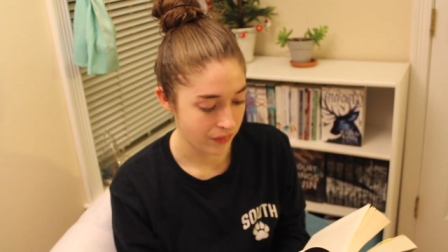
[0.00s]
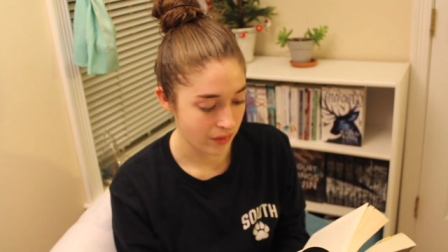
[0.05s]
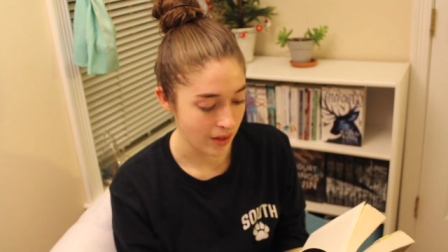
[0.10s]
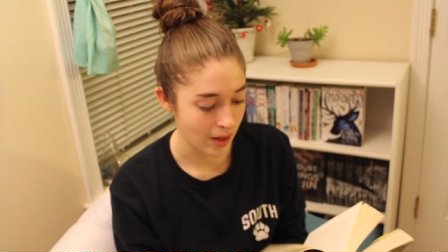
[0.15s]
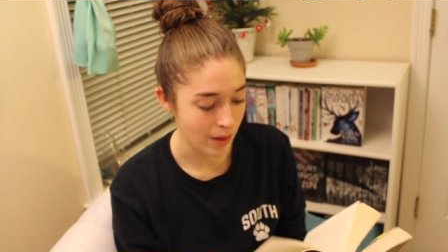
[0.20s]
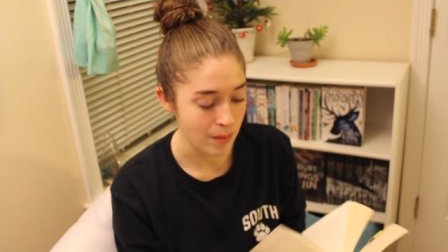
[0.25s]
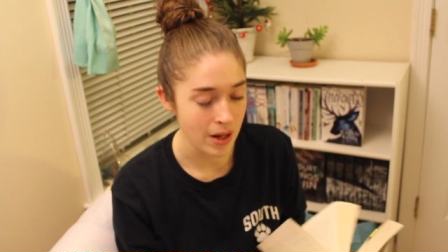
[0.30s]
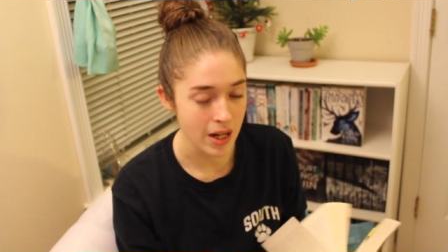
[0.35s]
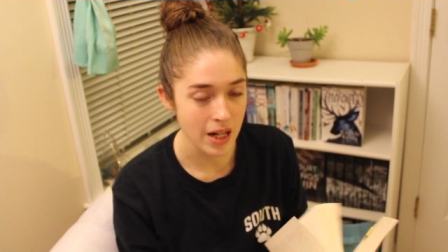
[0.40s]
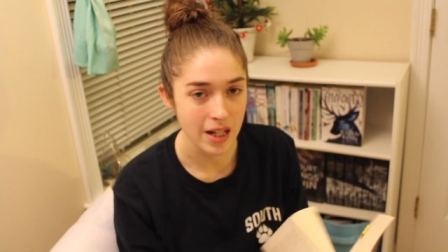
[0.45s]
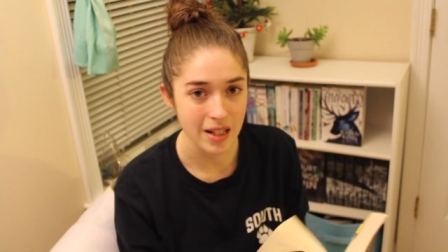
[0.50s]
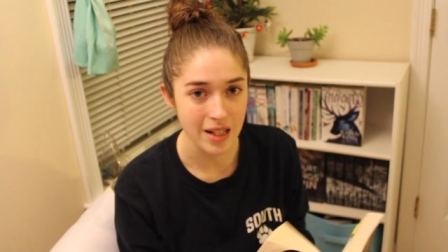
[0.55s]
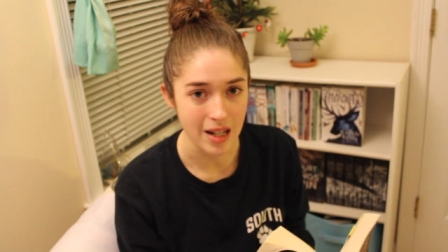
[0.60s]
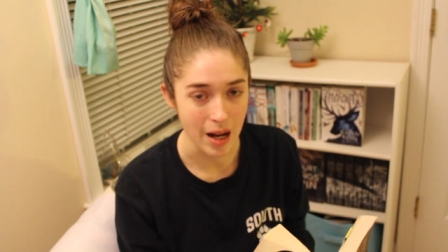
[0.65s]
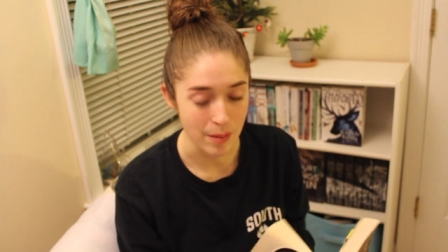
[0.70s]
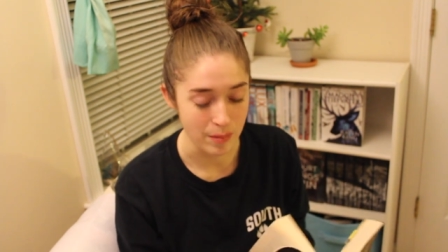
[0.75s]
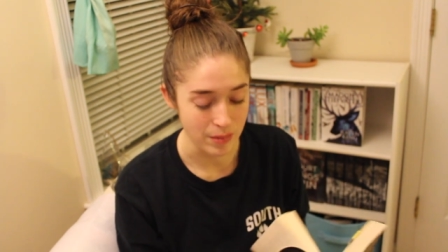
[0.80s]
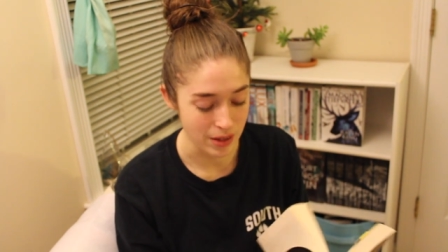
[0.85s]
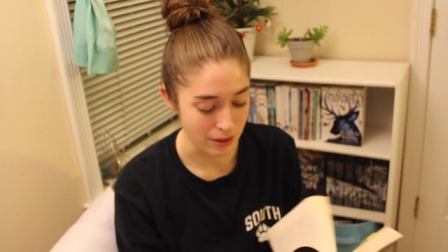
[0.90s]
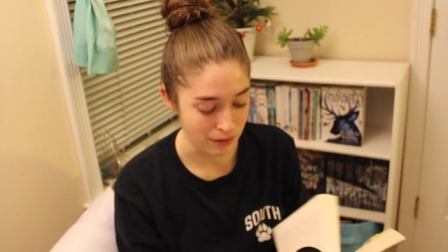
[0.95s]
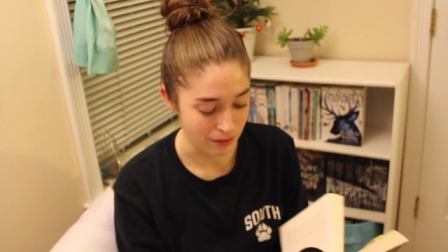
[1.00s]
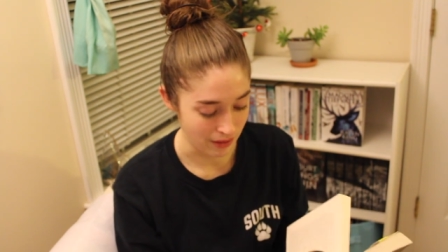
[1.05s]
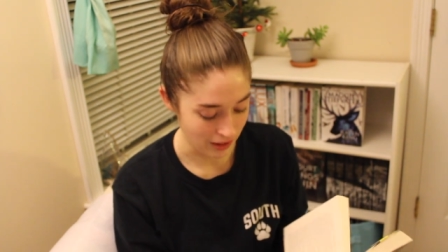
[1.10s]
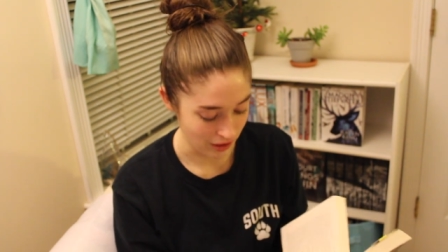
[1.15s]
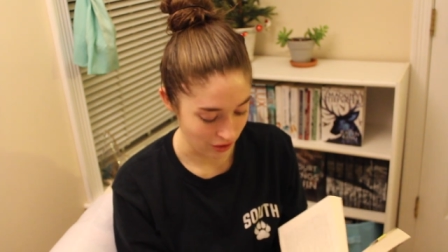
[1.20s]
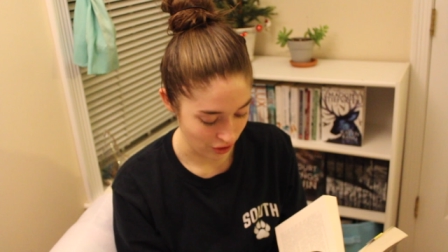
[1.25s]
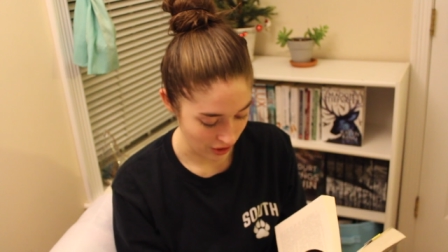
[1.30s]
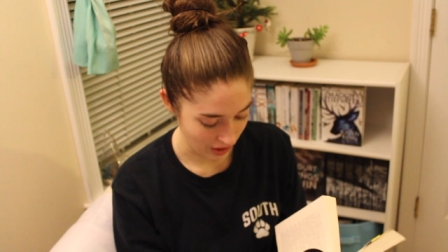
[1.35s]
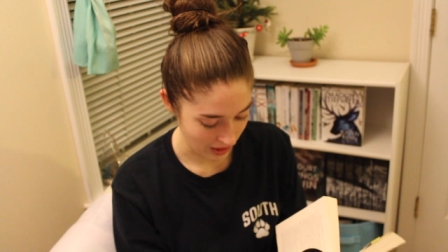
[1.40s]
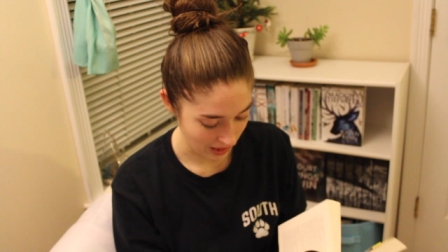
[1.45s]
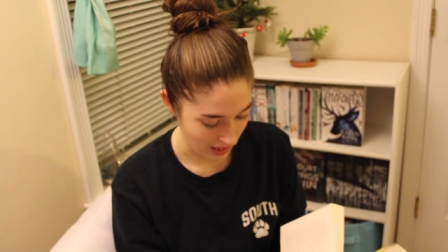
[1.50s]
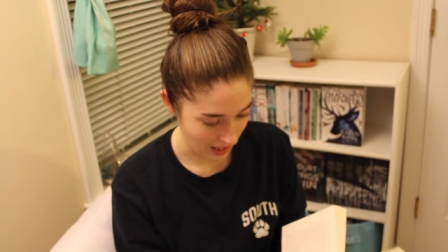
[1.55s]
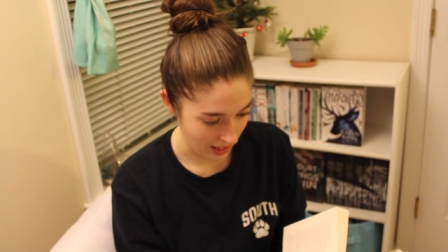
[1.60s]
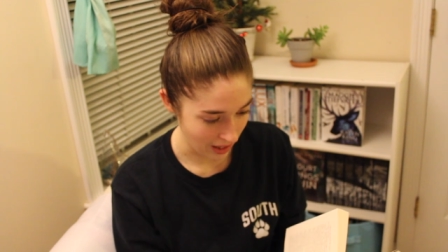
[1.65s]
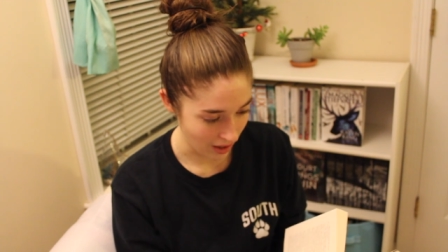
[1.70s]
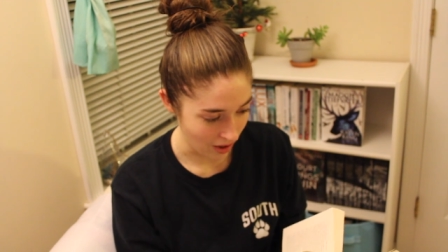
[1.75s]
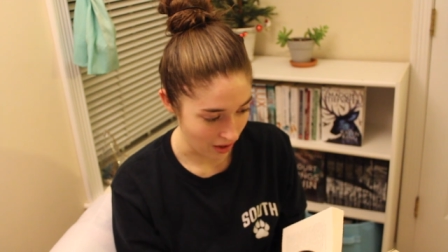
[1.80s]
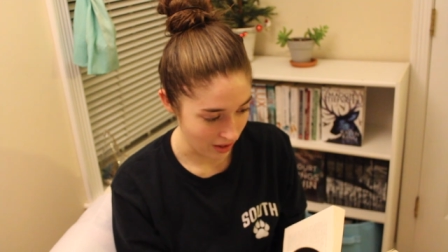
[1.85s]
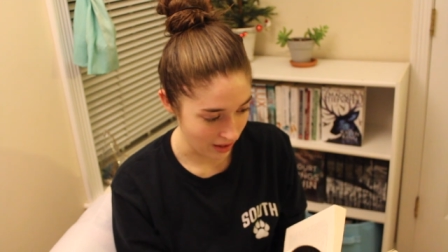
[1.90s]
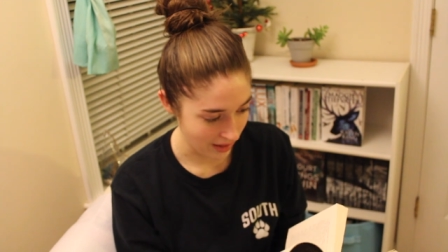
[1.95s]
I might attempt to finish it
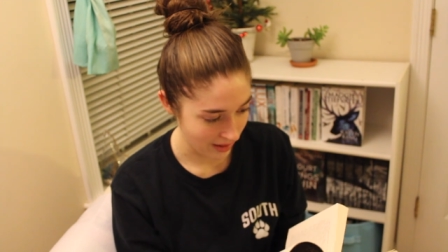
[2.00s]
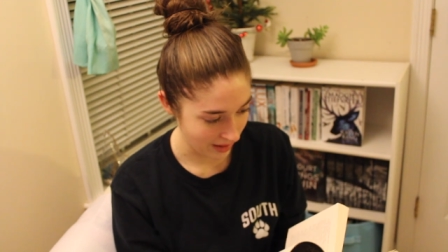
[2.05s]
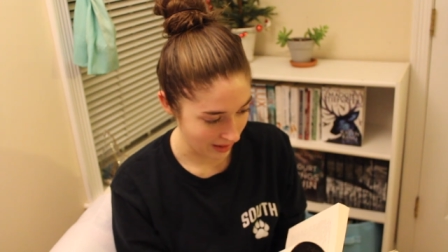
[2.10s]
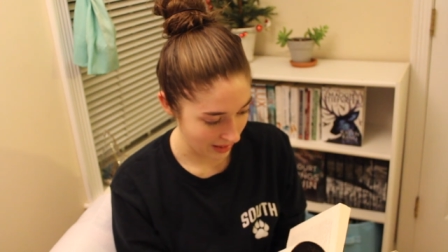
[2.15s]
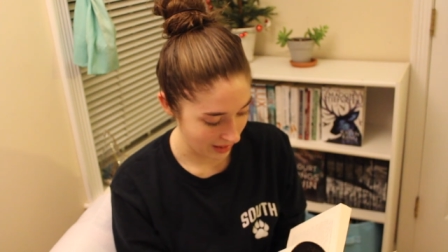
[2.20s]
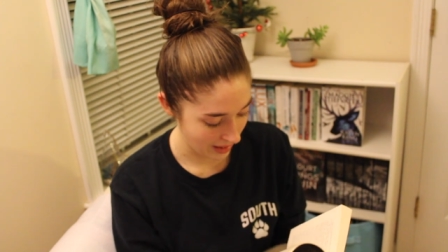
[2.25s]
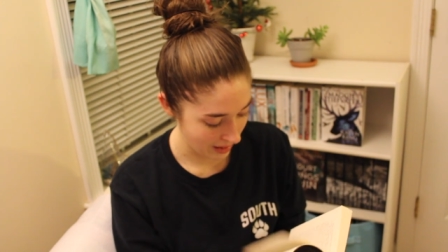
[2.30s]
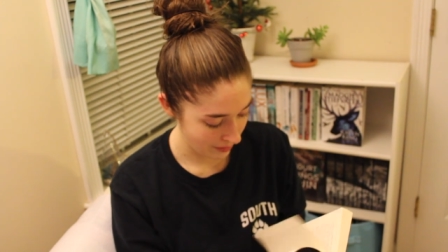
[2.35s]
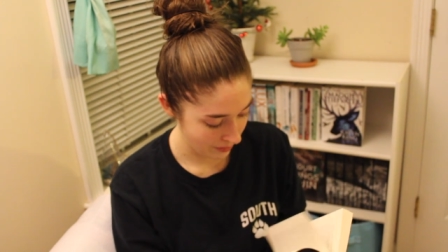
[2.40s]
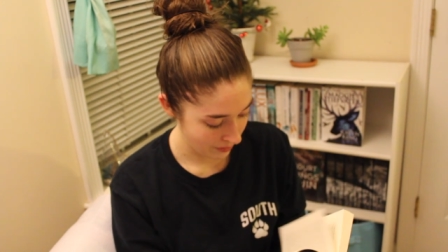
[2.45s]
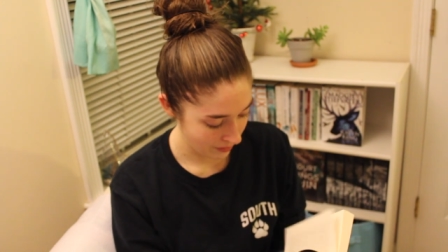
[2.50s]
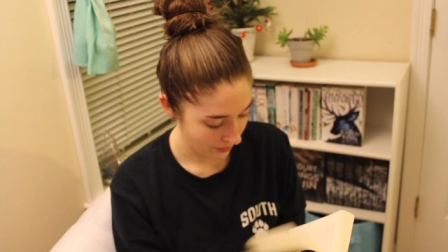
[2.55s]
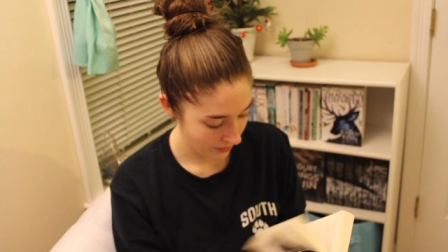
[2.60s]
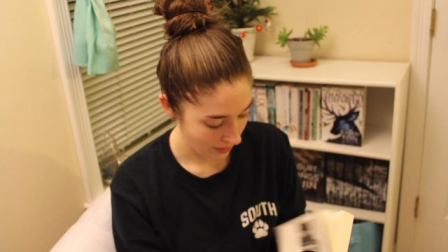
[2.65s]
tonight, honestly.